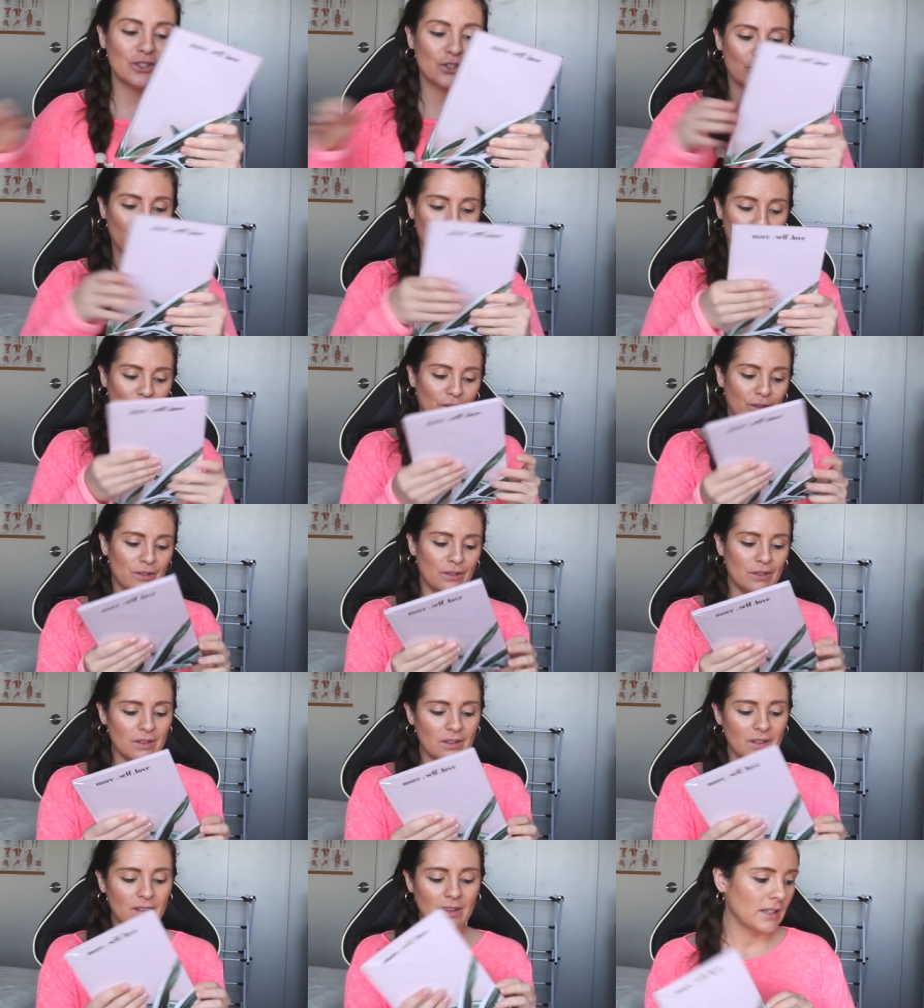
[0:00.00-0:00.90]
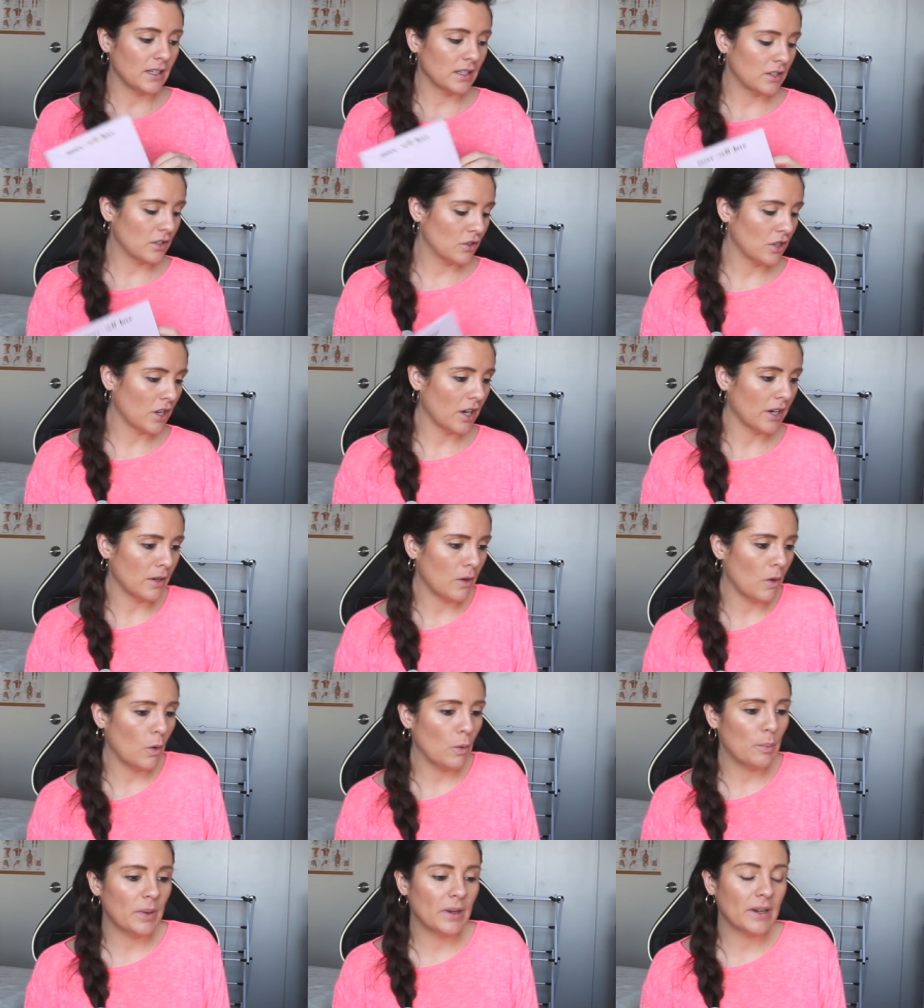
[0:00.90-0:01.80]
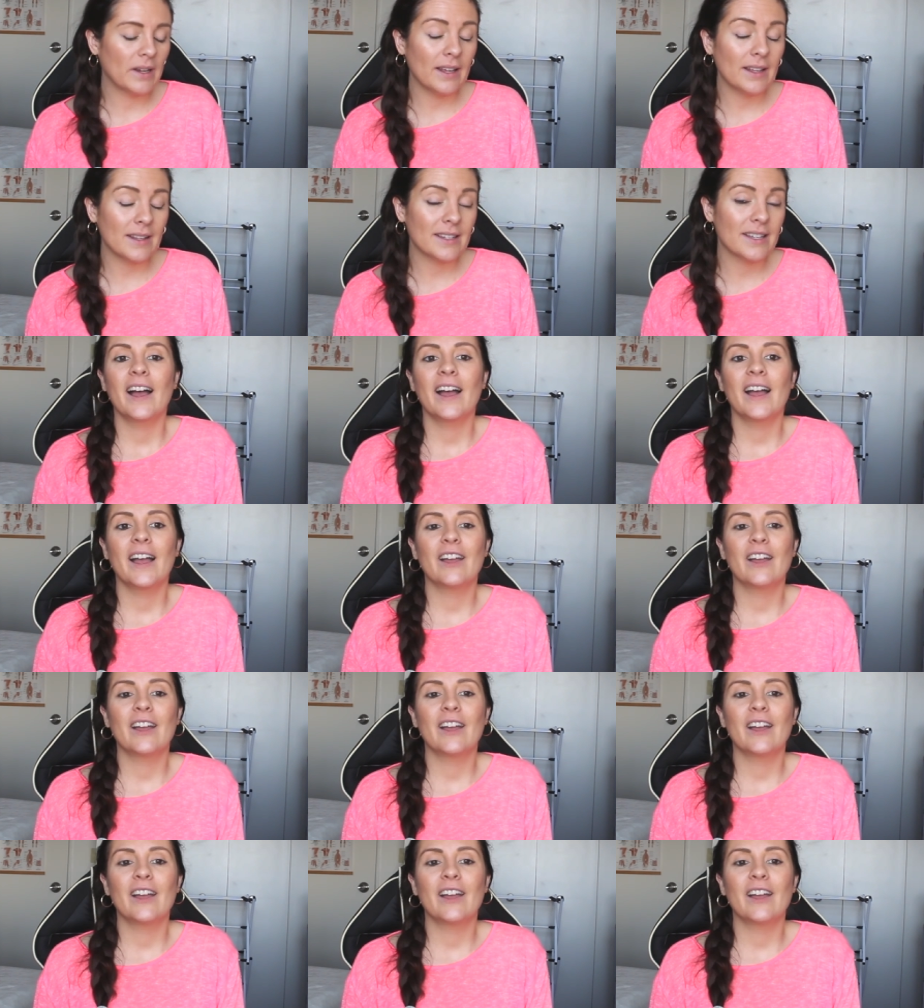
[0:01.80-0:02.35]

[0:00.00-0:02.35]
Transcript: journal. Let's try to open it.